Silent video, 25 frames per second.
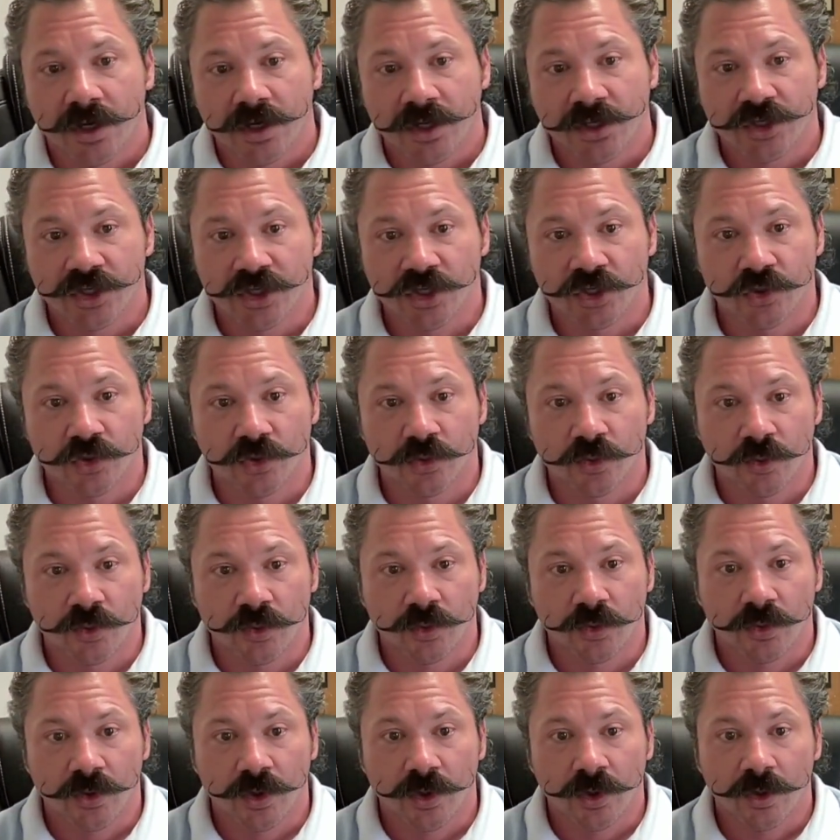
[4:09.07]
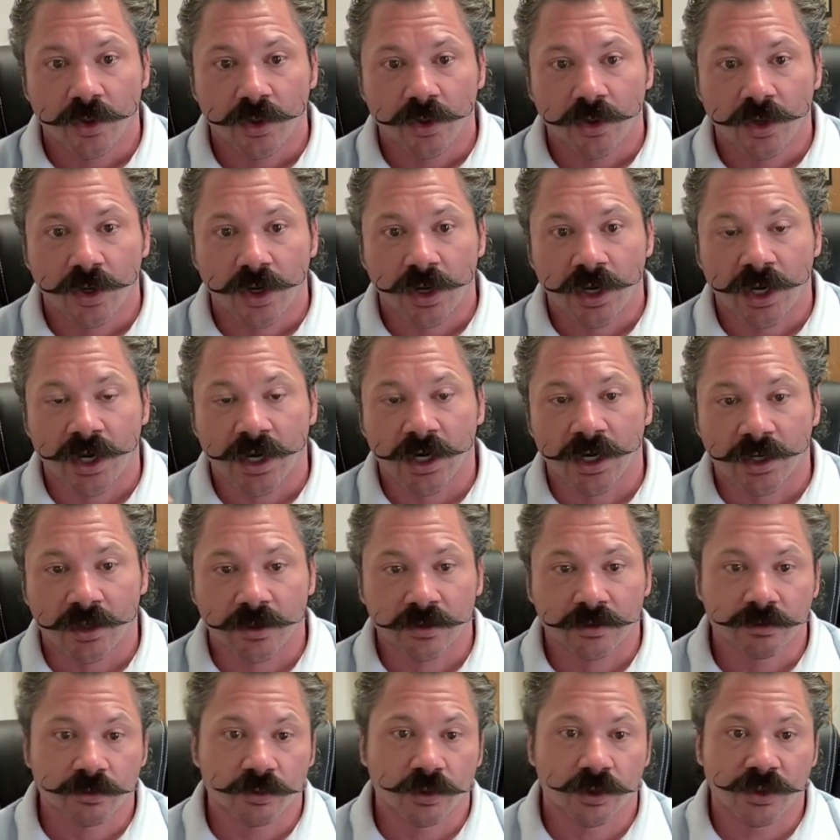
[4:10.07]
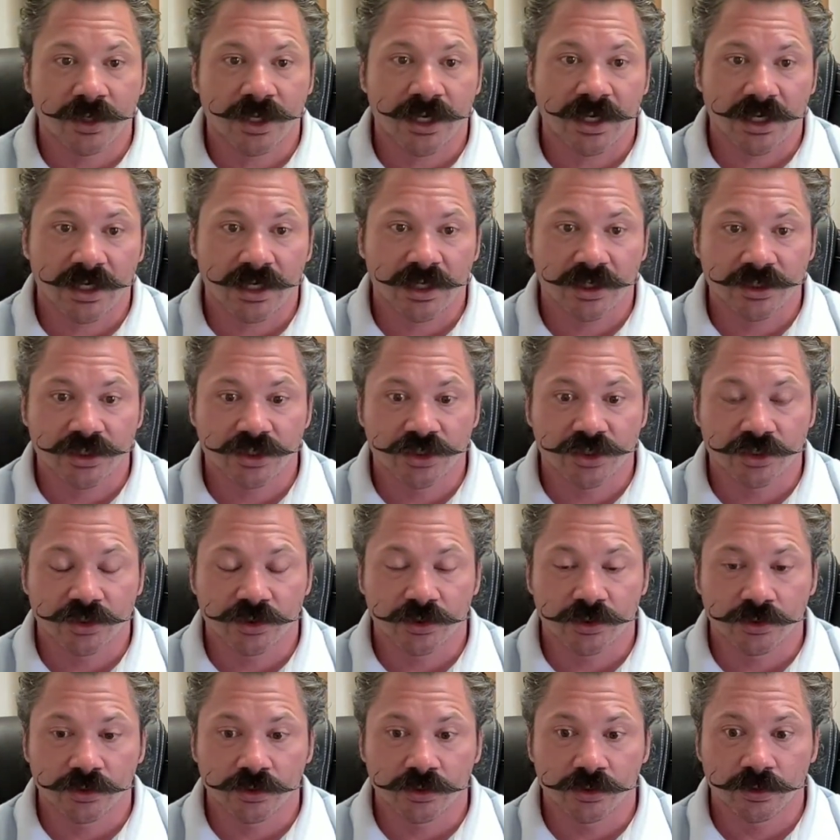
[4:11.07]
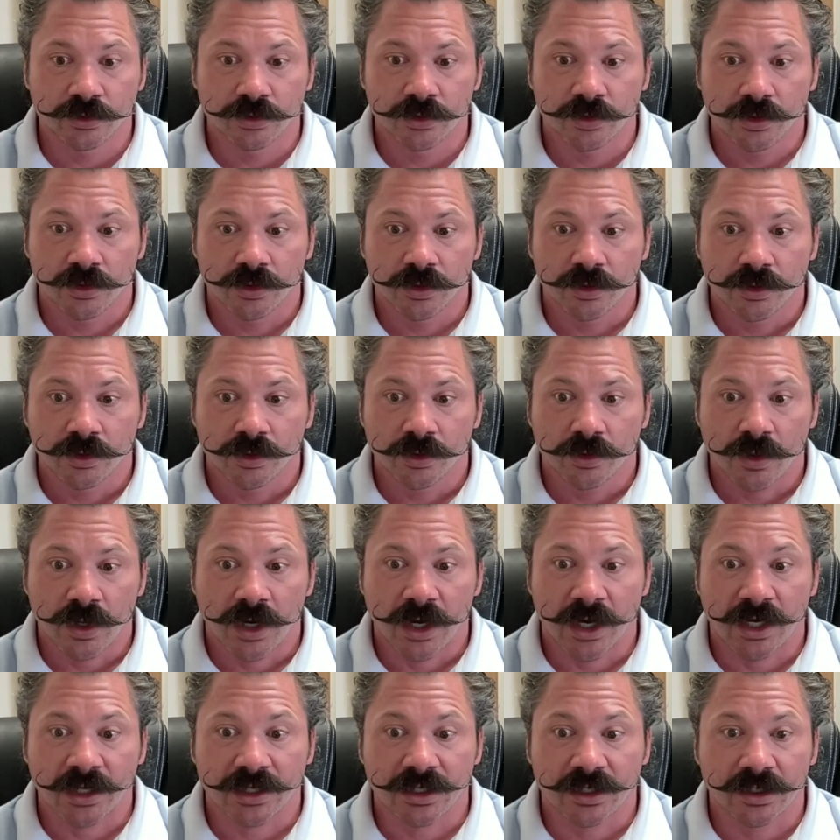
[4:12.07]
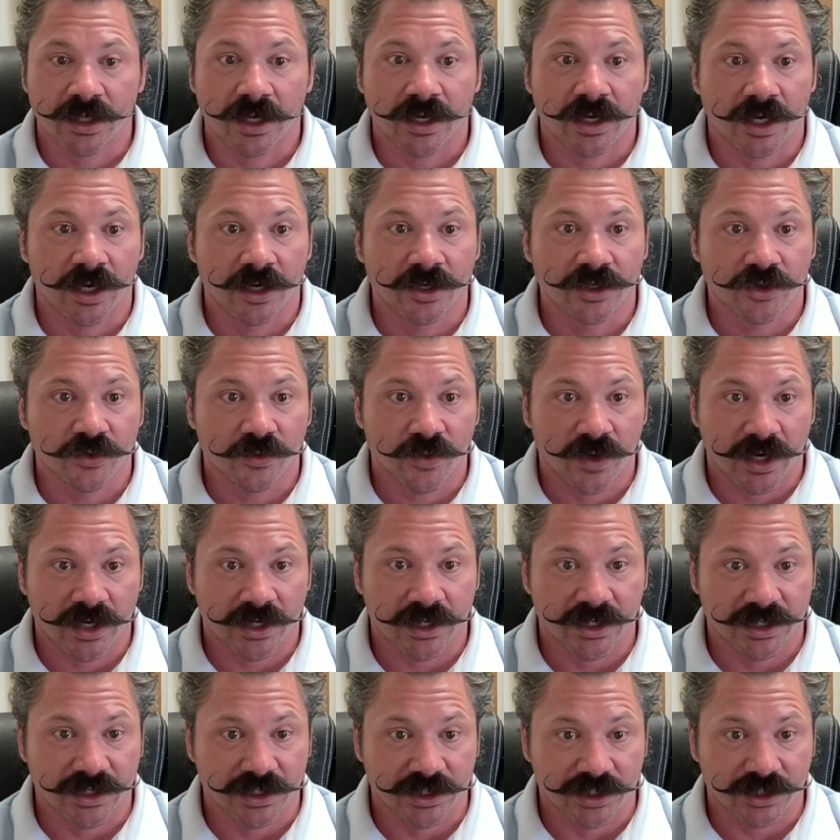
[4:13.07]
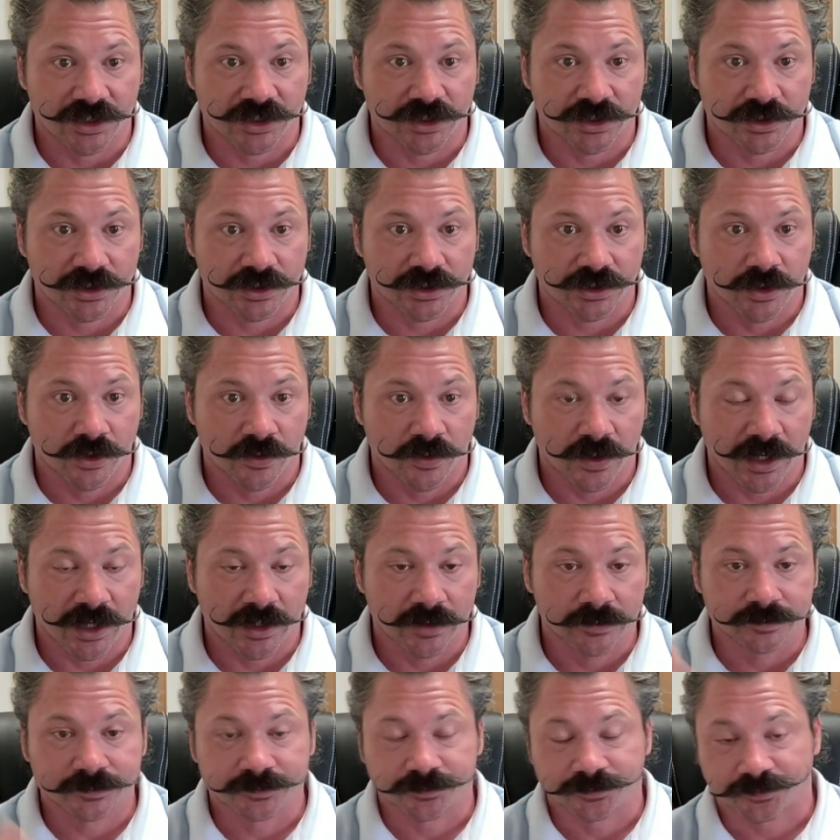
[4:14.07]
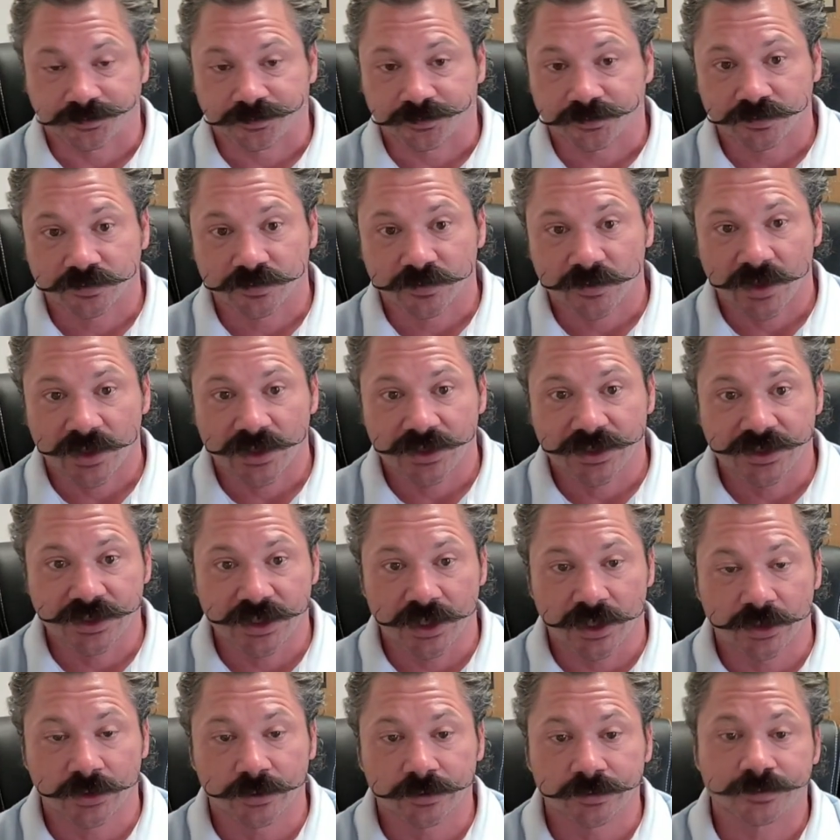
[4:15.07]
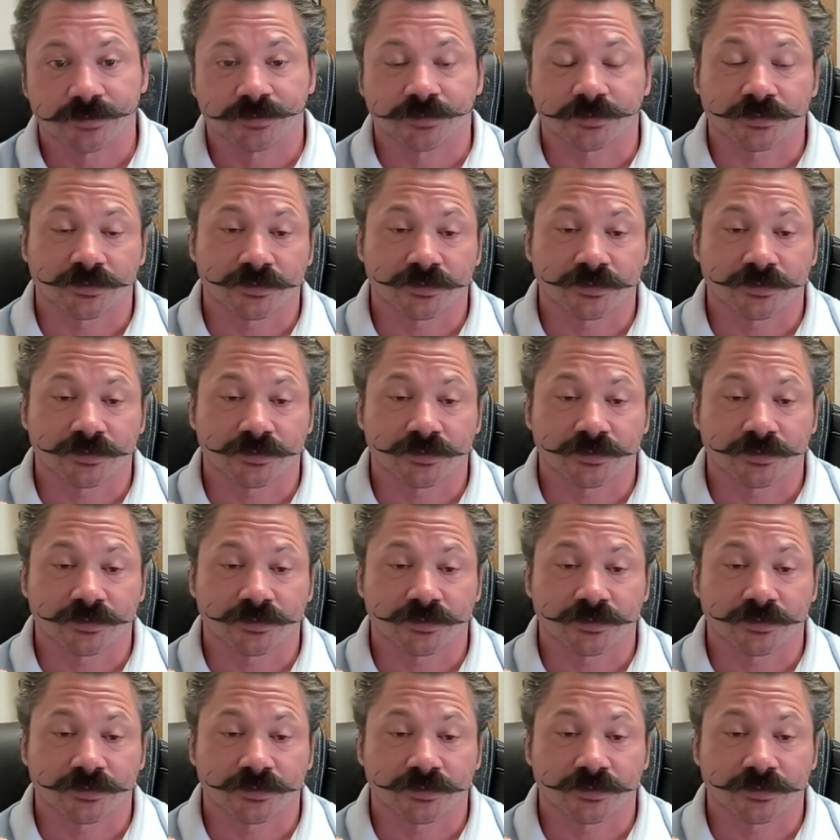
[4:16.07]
You will get into a lot of underwriting conditions. Okay, so